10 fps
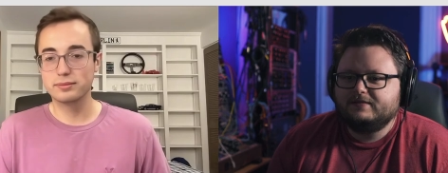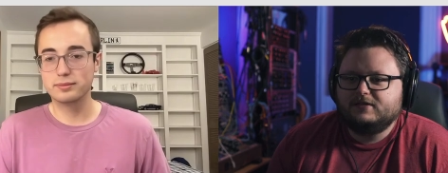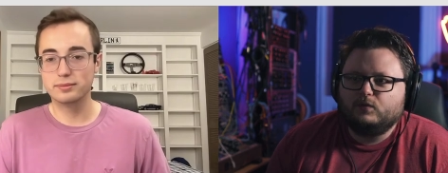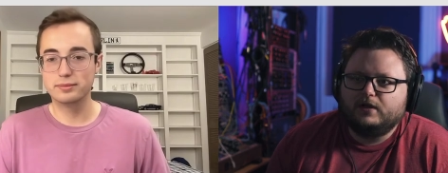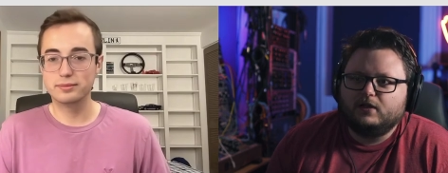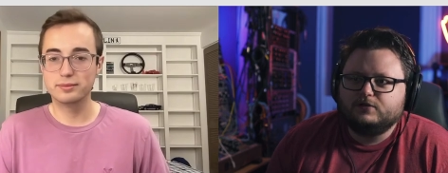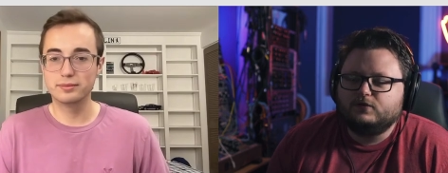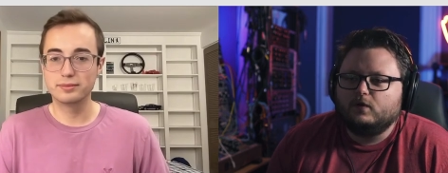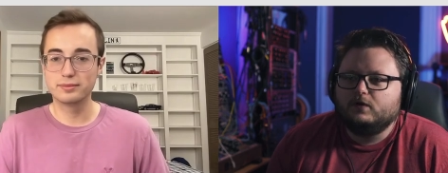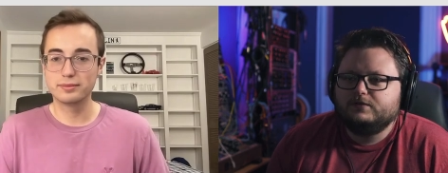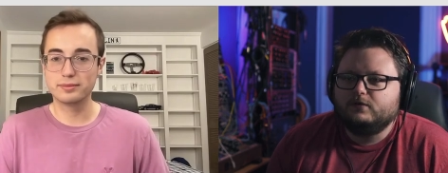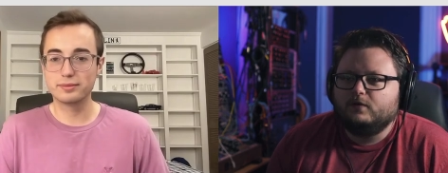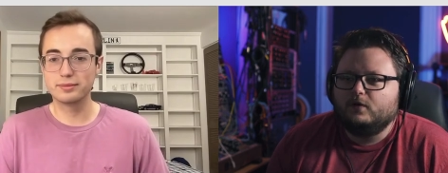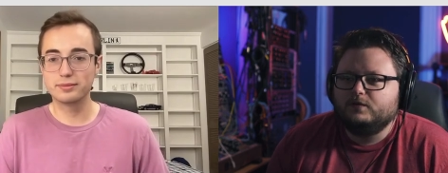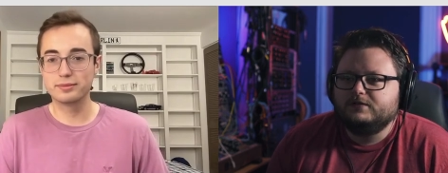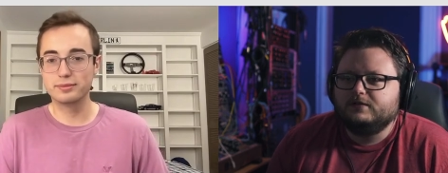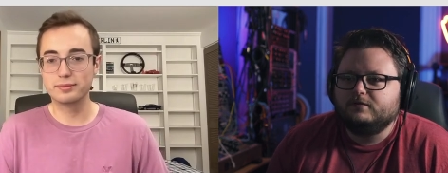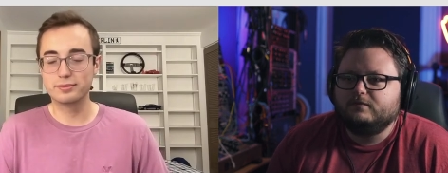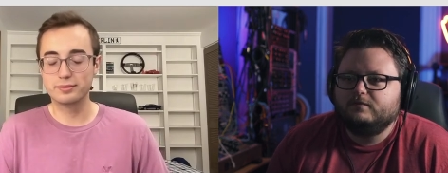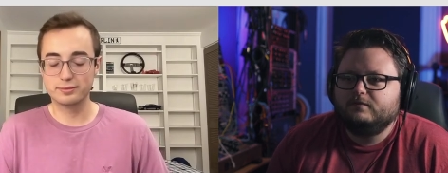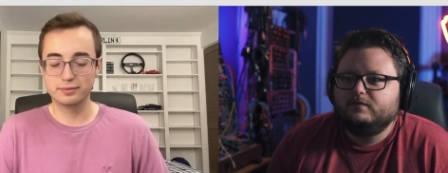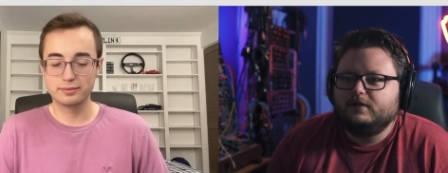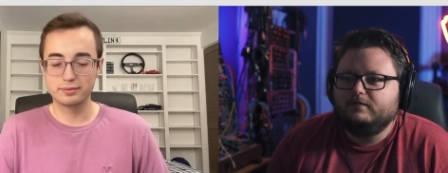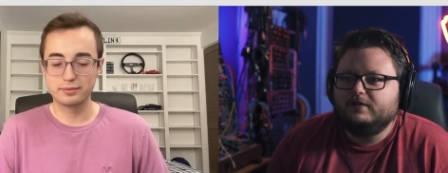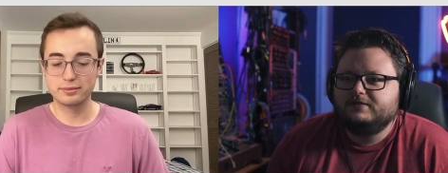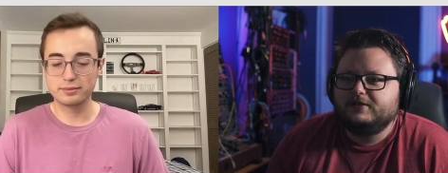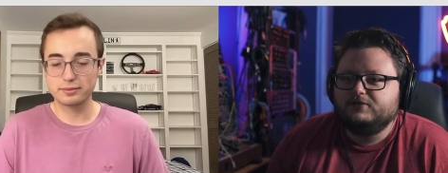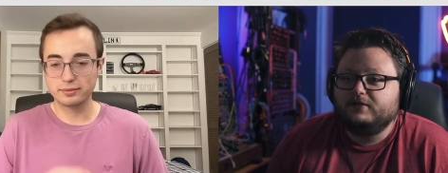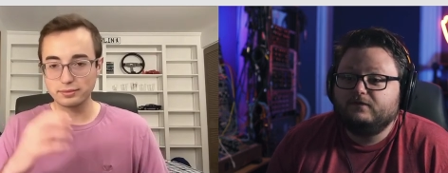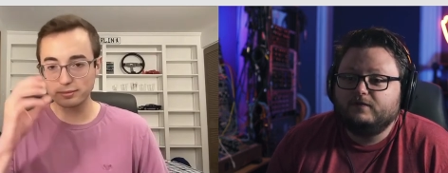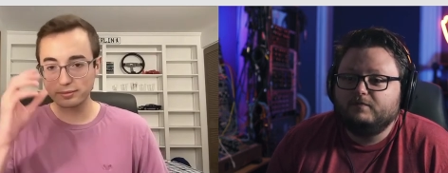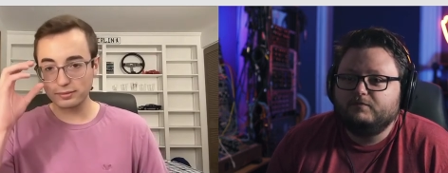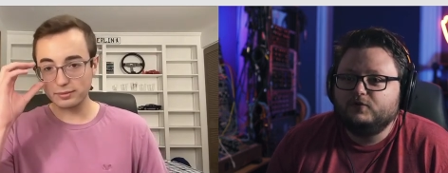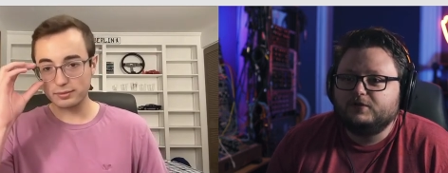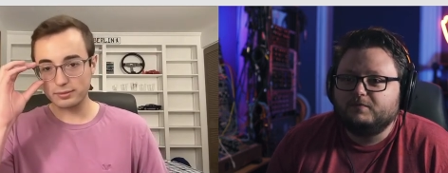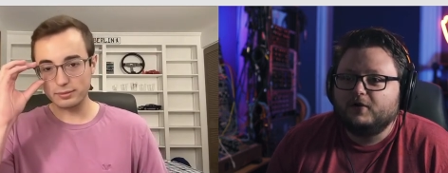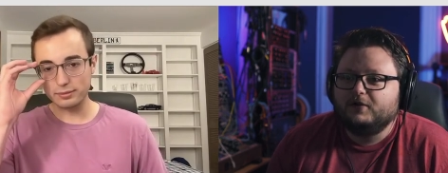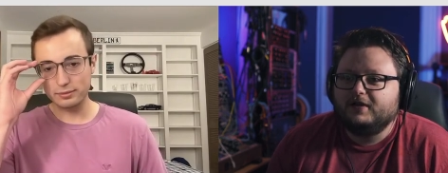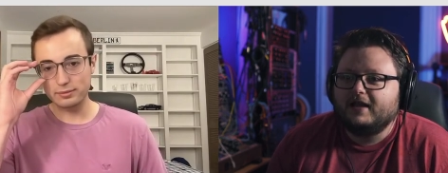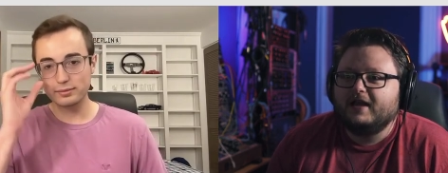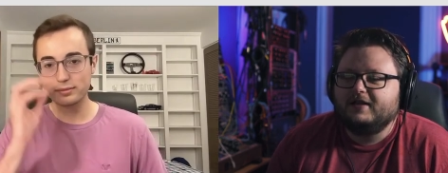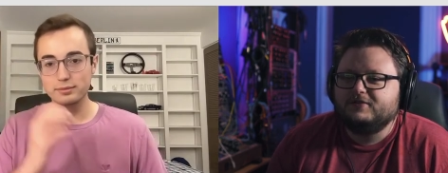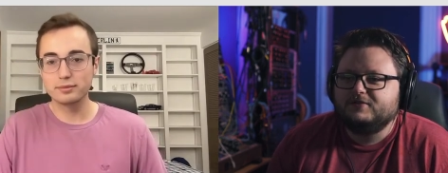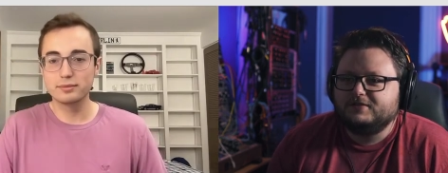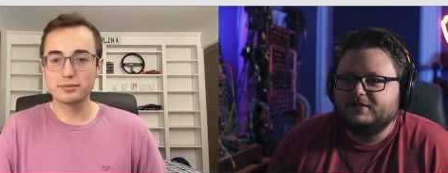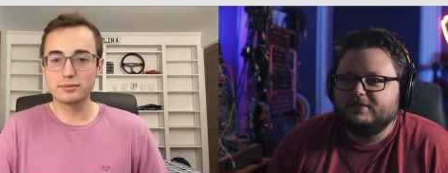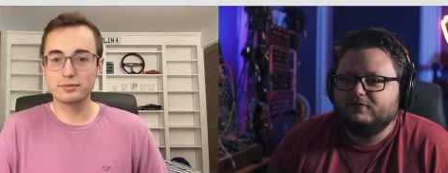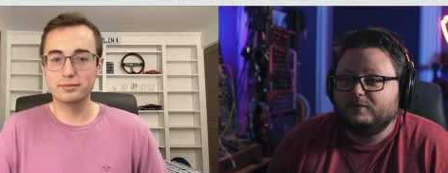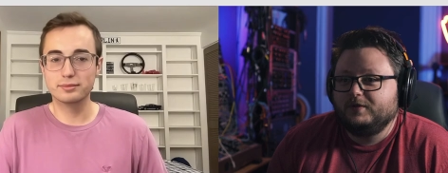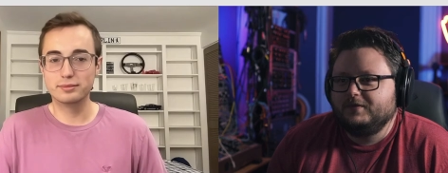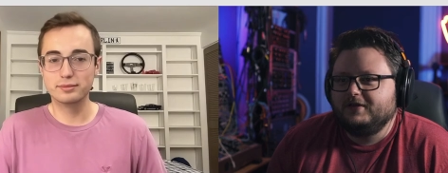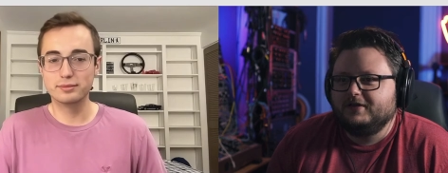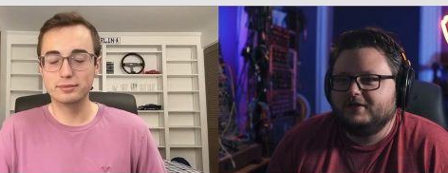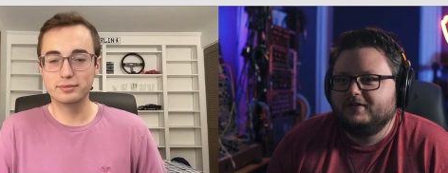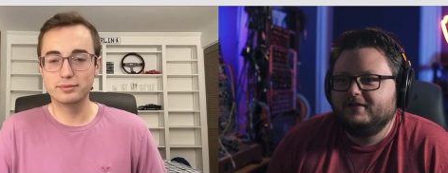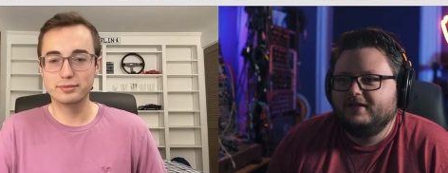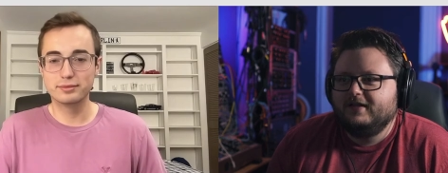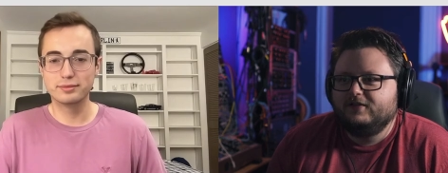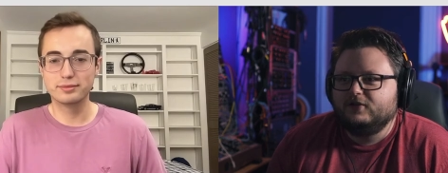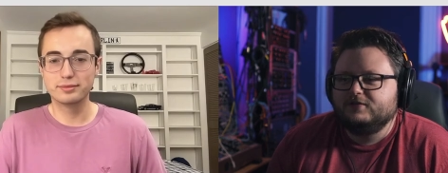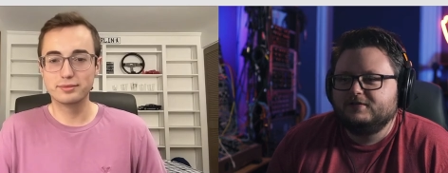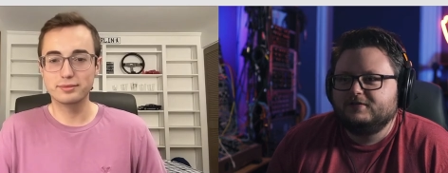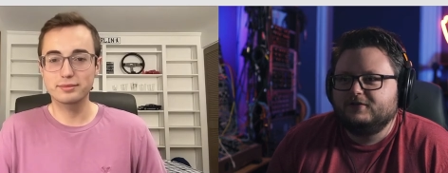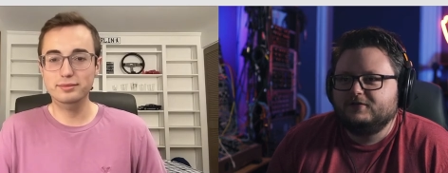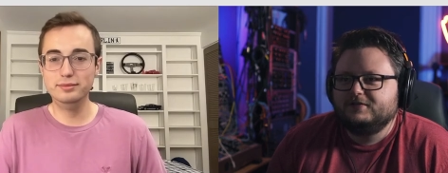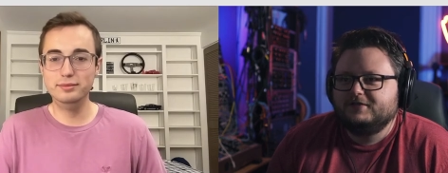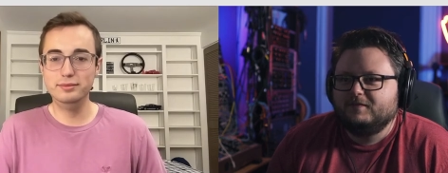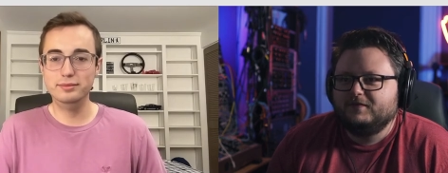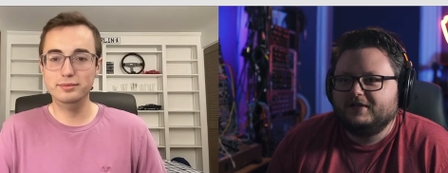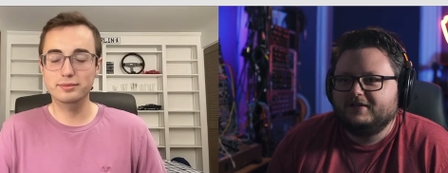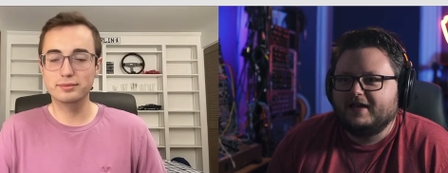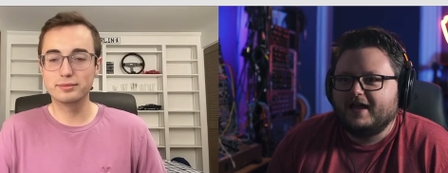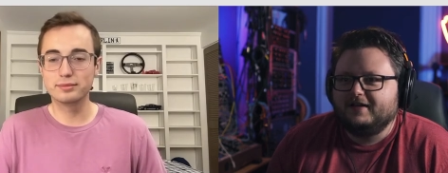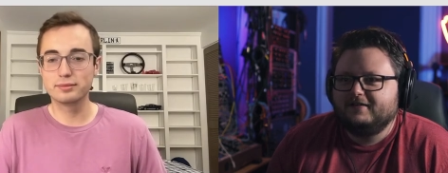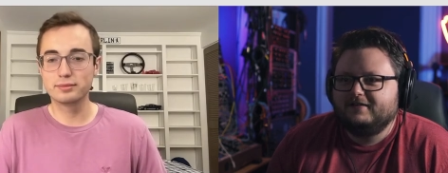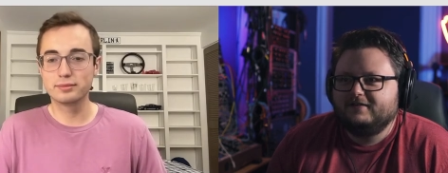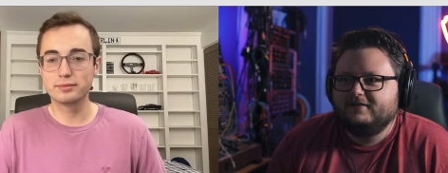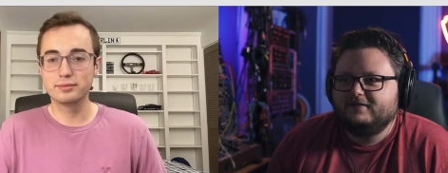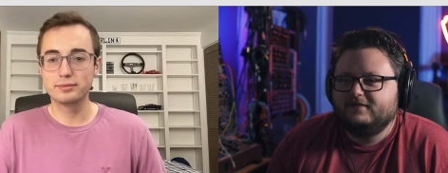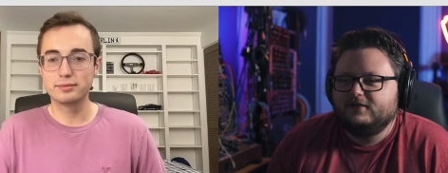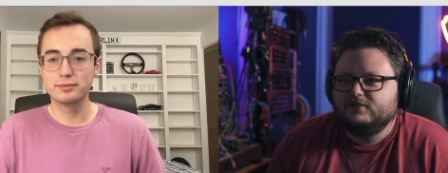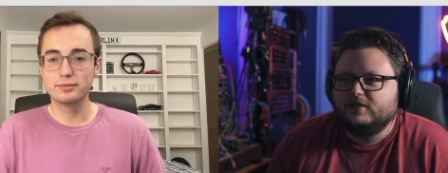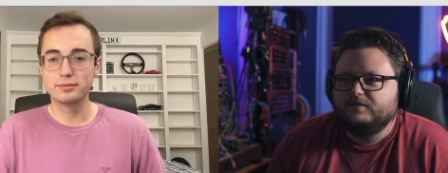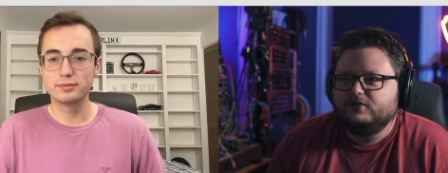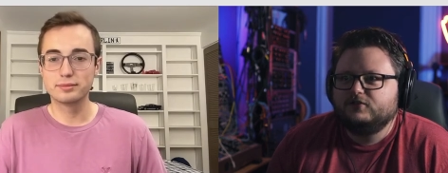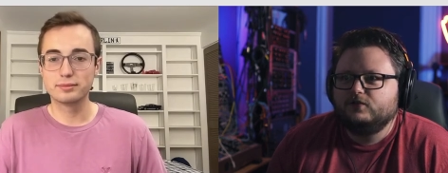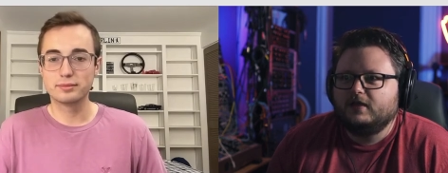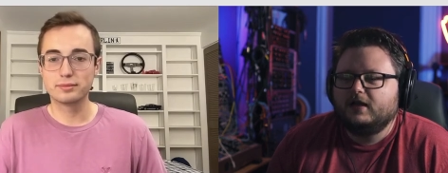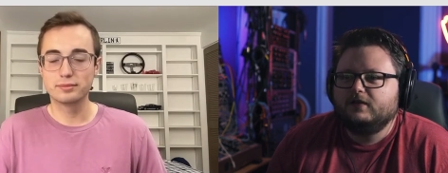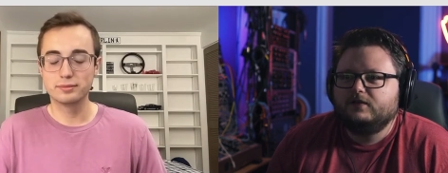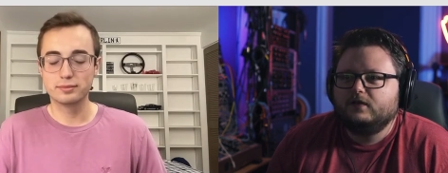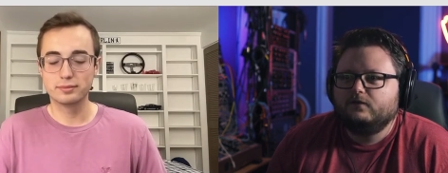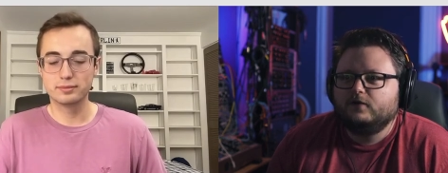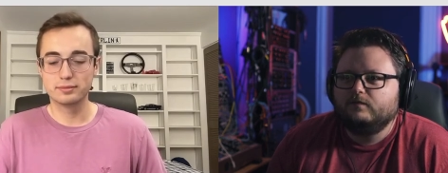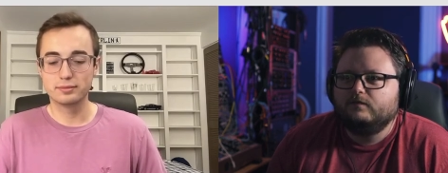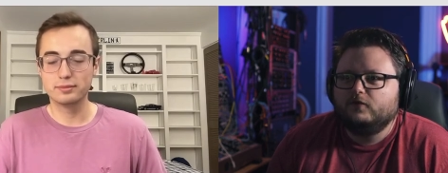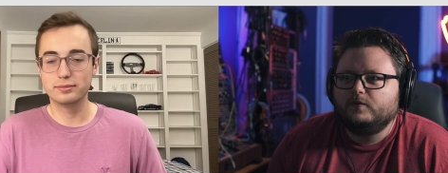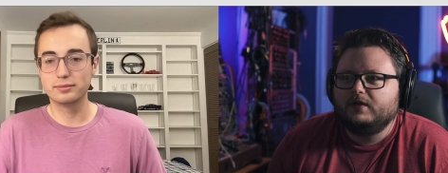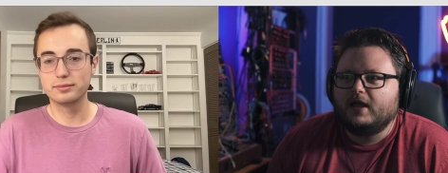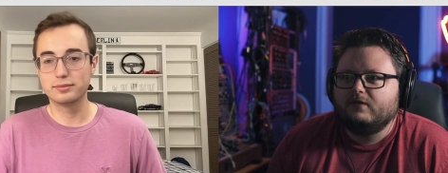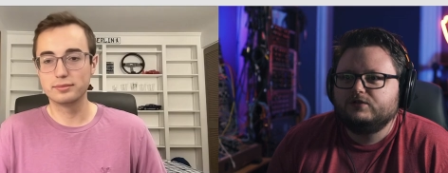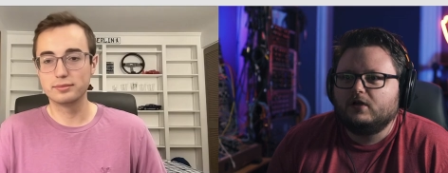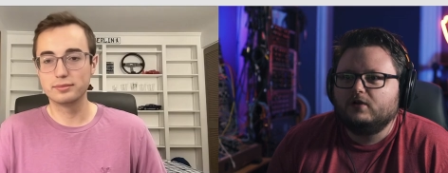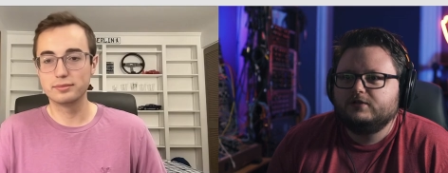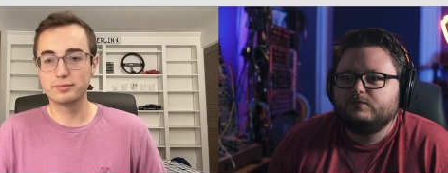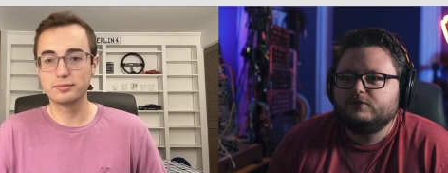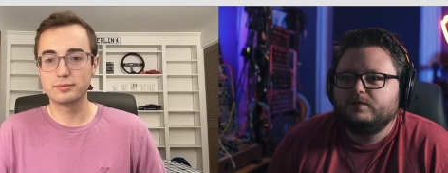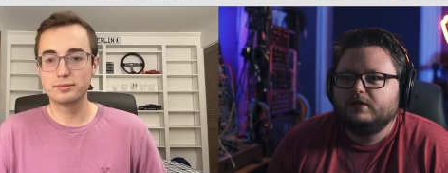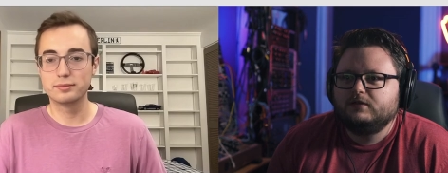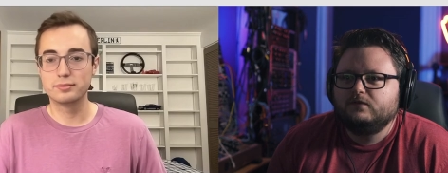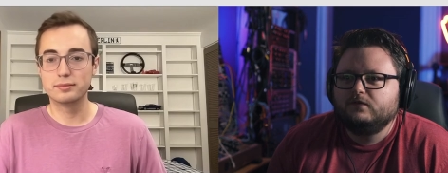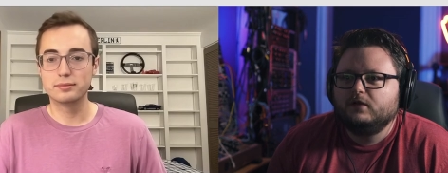Speaker 1: someone else who also owns a essentially a music marketing ad agency Forbid Media there's there's something that there's something to that i think from from the average artist perspective